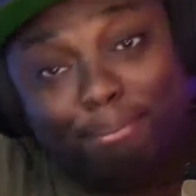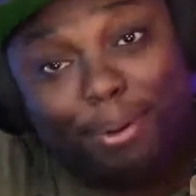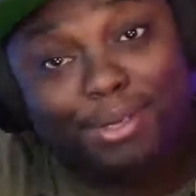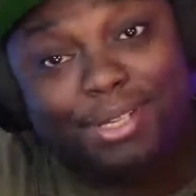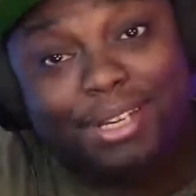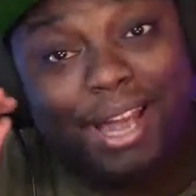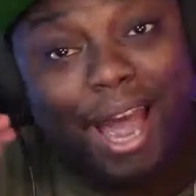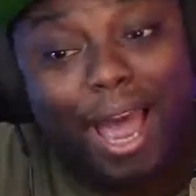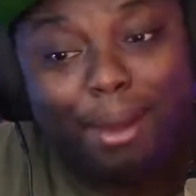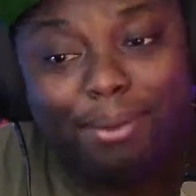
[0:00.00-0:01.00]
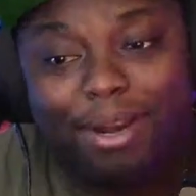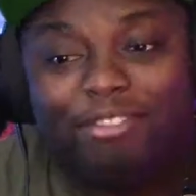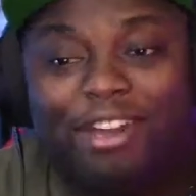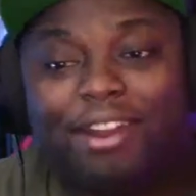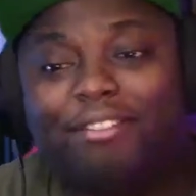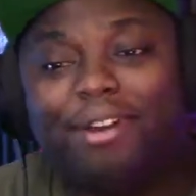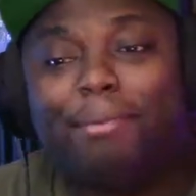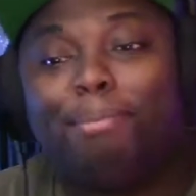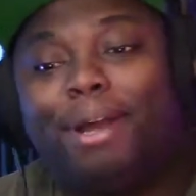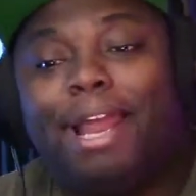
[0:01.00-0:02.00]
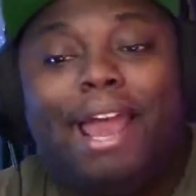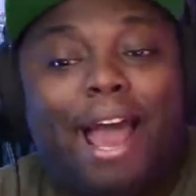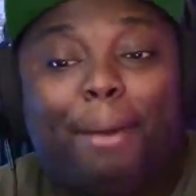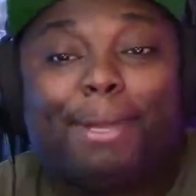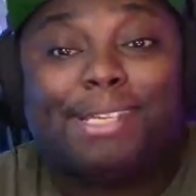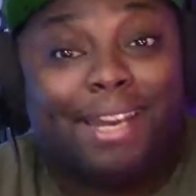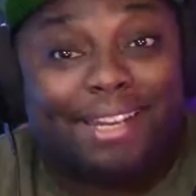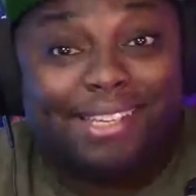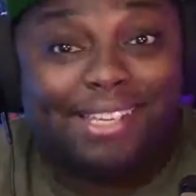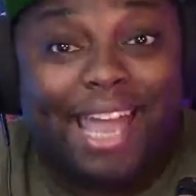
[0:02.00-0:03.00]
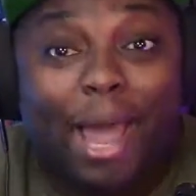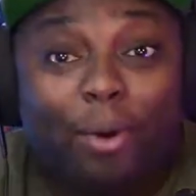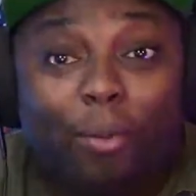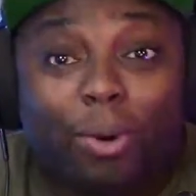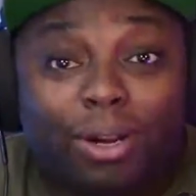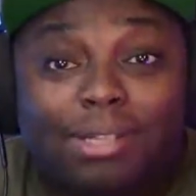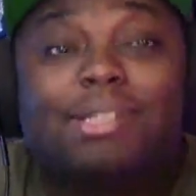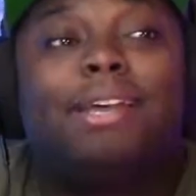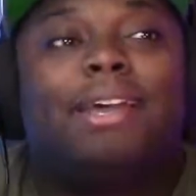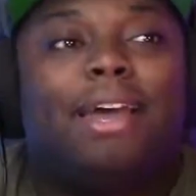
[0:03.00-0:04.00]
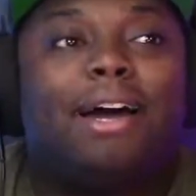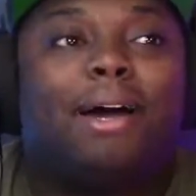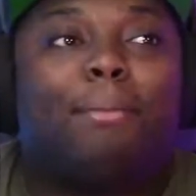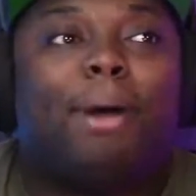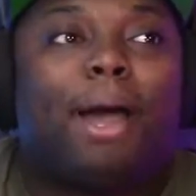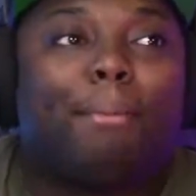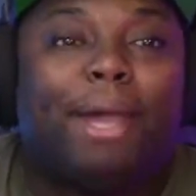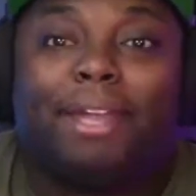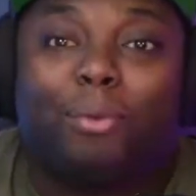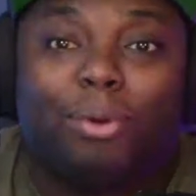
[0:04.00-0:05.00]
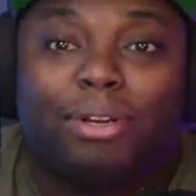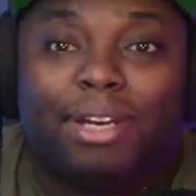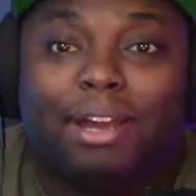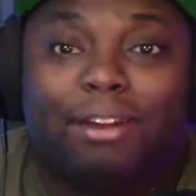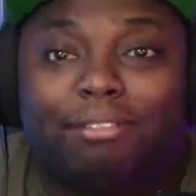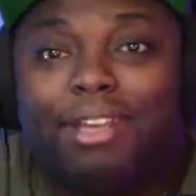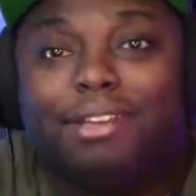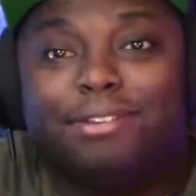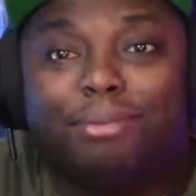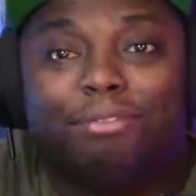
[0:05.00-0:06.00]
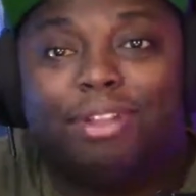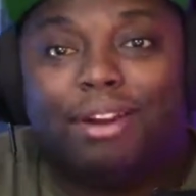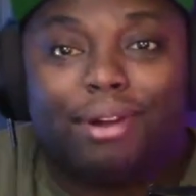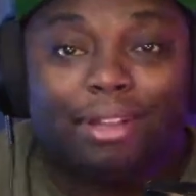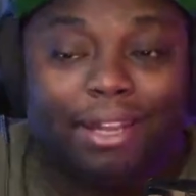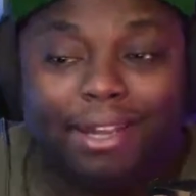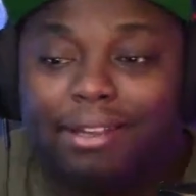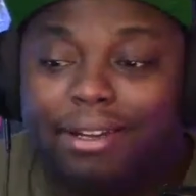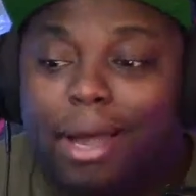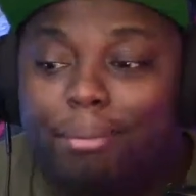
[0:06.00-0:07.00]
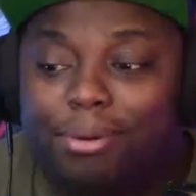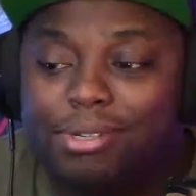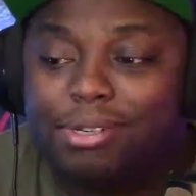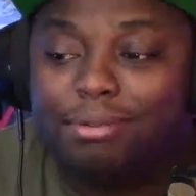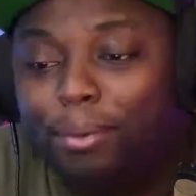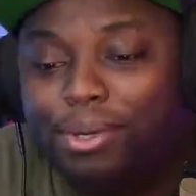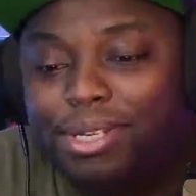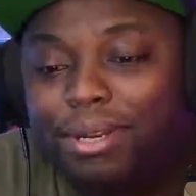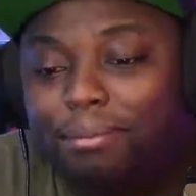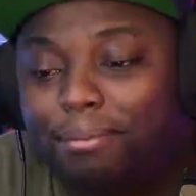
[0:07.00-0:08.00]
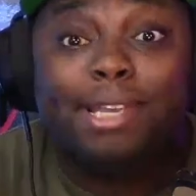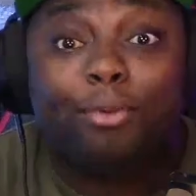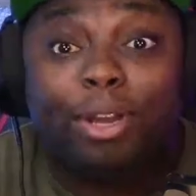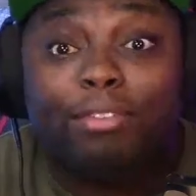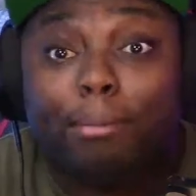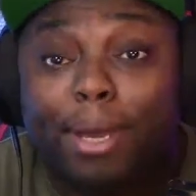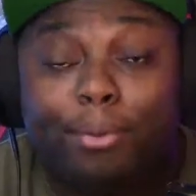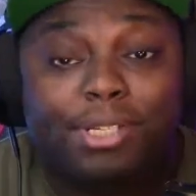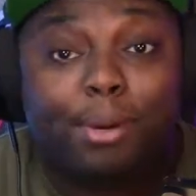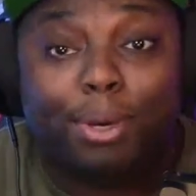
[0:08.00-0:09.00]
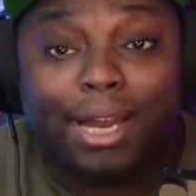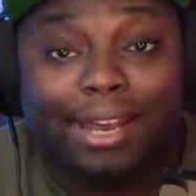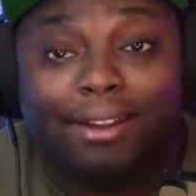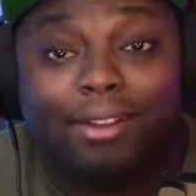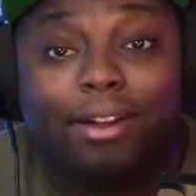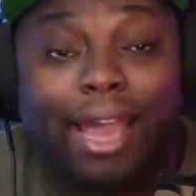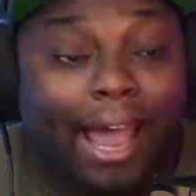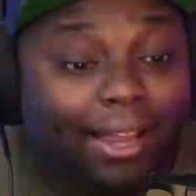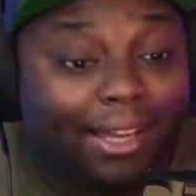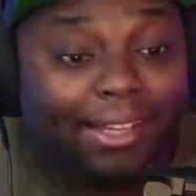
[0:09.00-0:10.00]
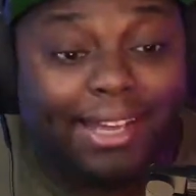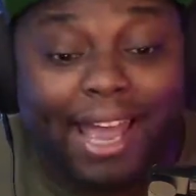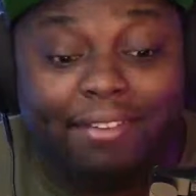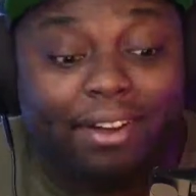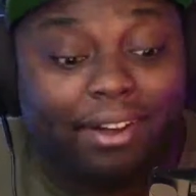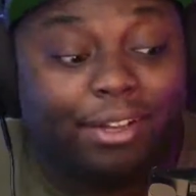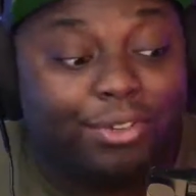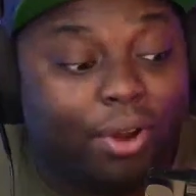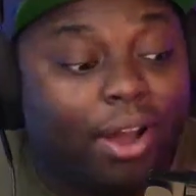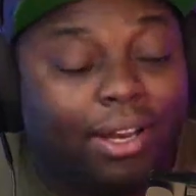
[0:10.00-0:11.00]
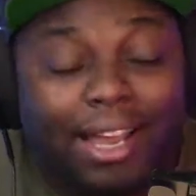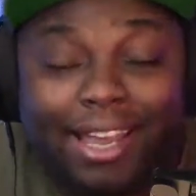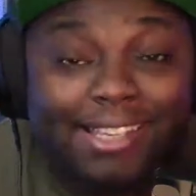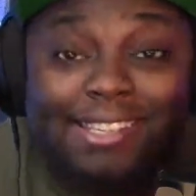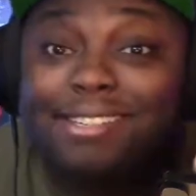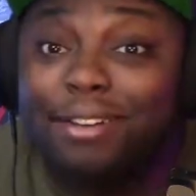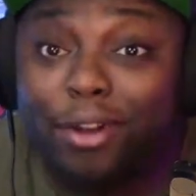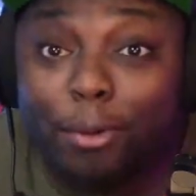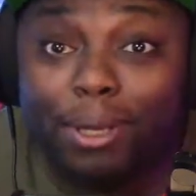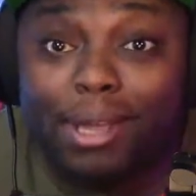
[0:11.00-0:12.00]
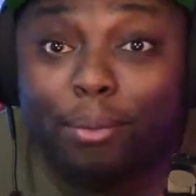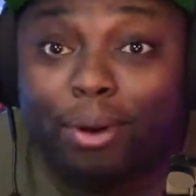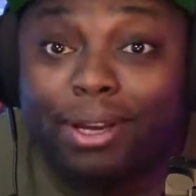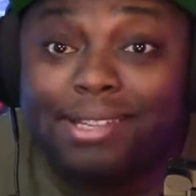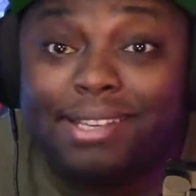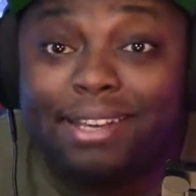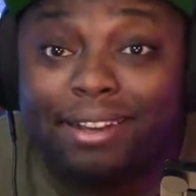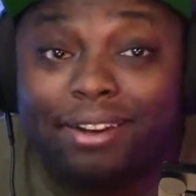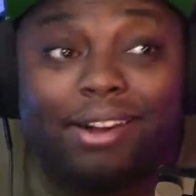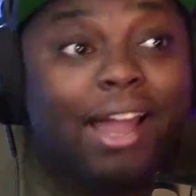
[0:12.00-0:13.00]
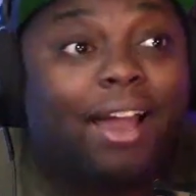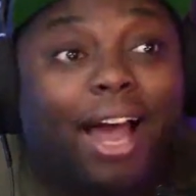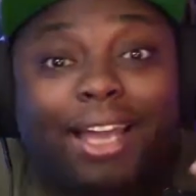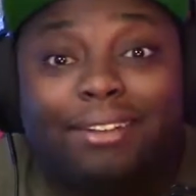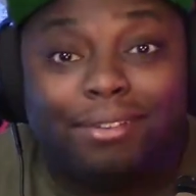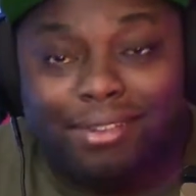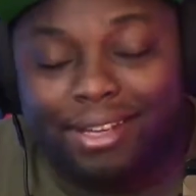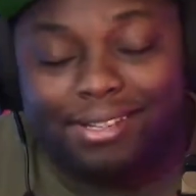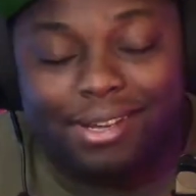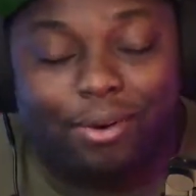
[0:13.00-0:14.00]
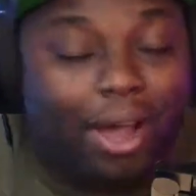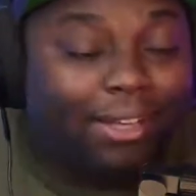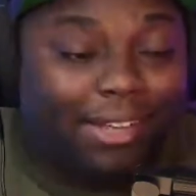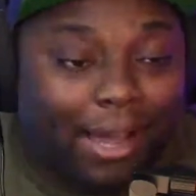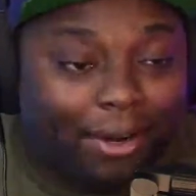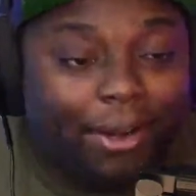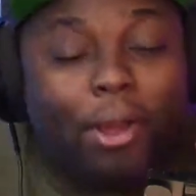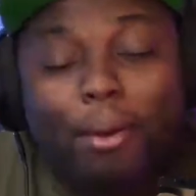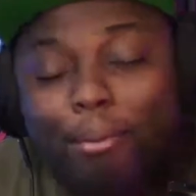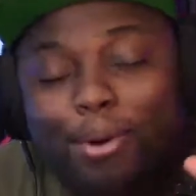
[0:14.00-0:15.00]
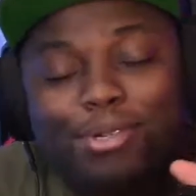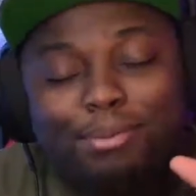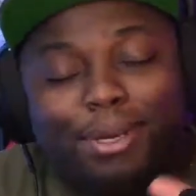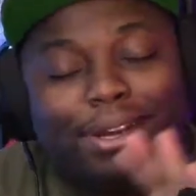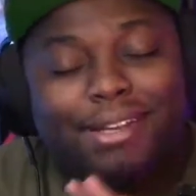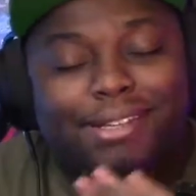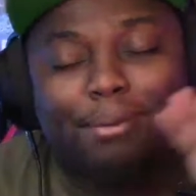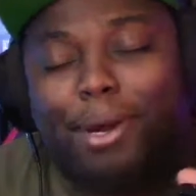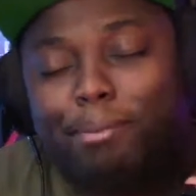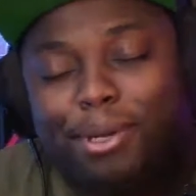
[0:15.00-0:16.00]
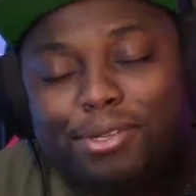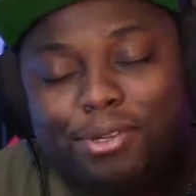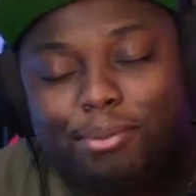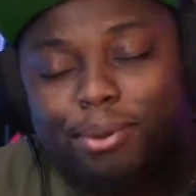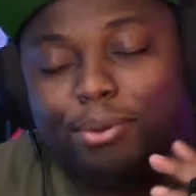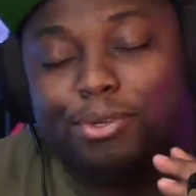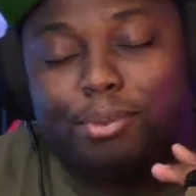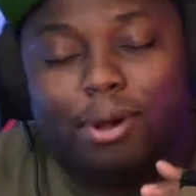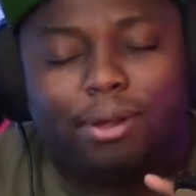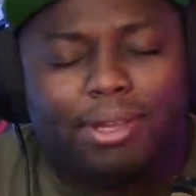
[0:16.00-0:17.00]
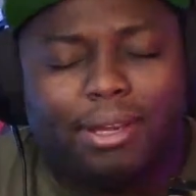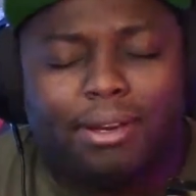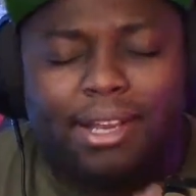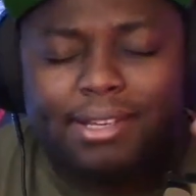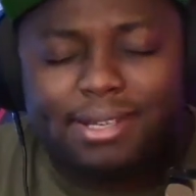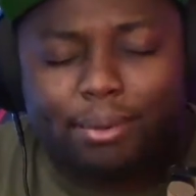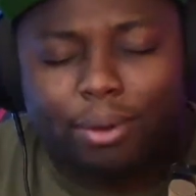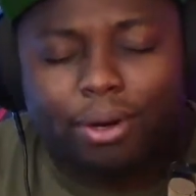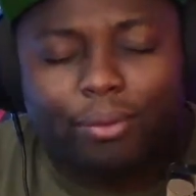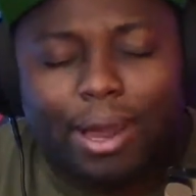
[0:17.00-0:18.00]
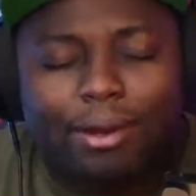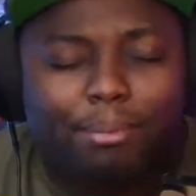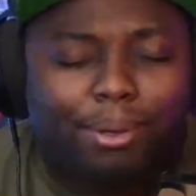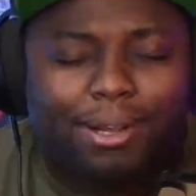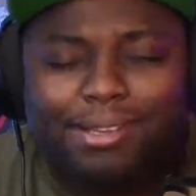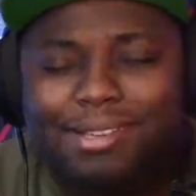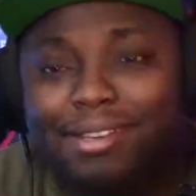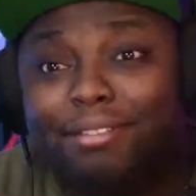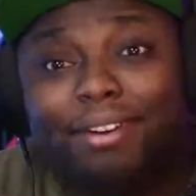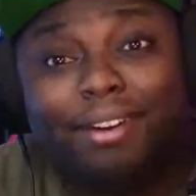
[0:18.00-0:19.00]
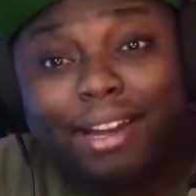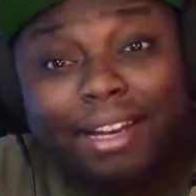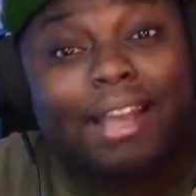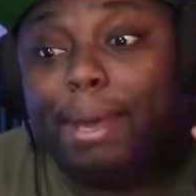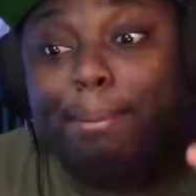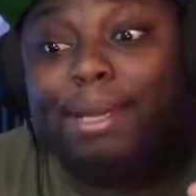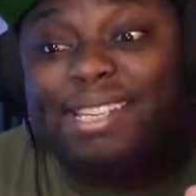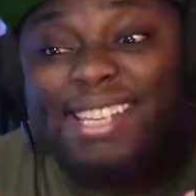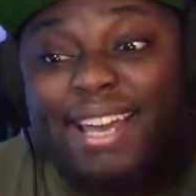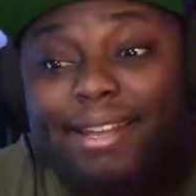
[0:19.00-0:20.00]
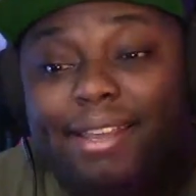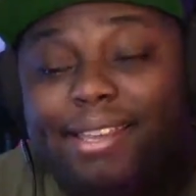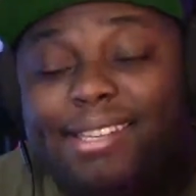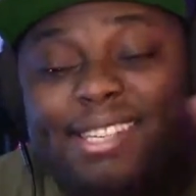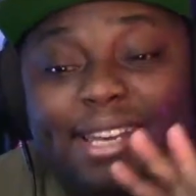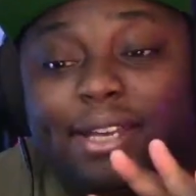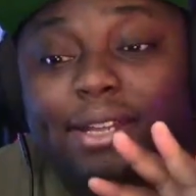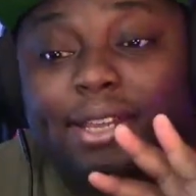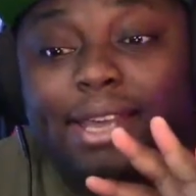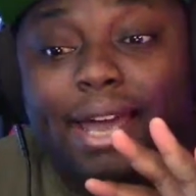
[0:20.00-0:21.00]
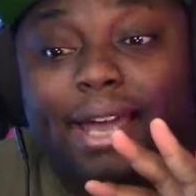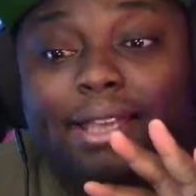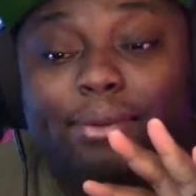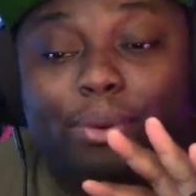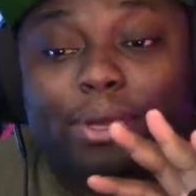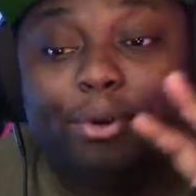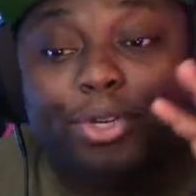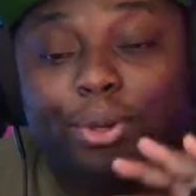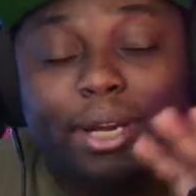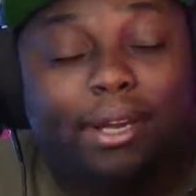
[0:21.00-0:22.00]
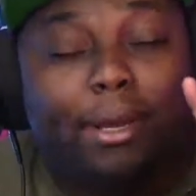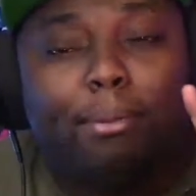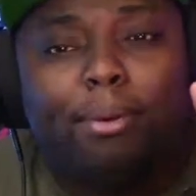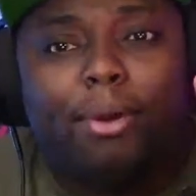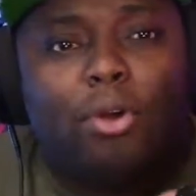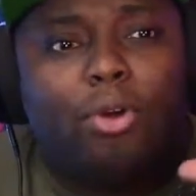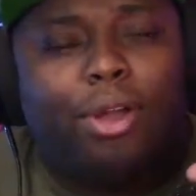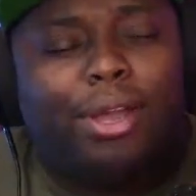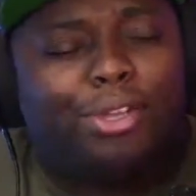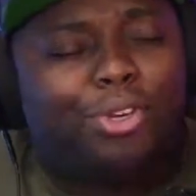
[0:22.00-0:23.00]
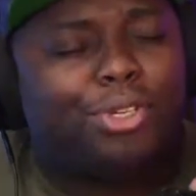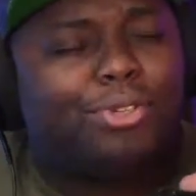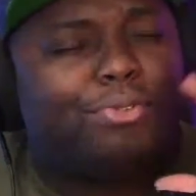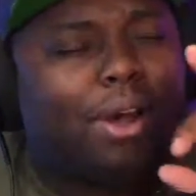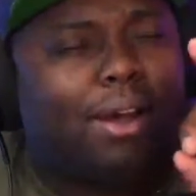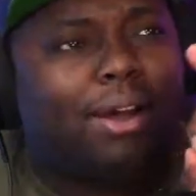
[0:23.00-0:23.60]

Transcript: Personally, I'm not a fan of it, but I'm excited to see how it works. I might get weirded out if they use them to fly around like helicopters, but we'll see. We see Reva meet with someone in a long alley, and they have a gun drawn. Is this Kenobi that we're going to see here? I don't think so. I doubt it, mostly because it might be stupid or small. They could easily work around it, but it's a different gun. That being said, the scene that where they're shooting at him, it just,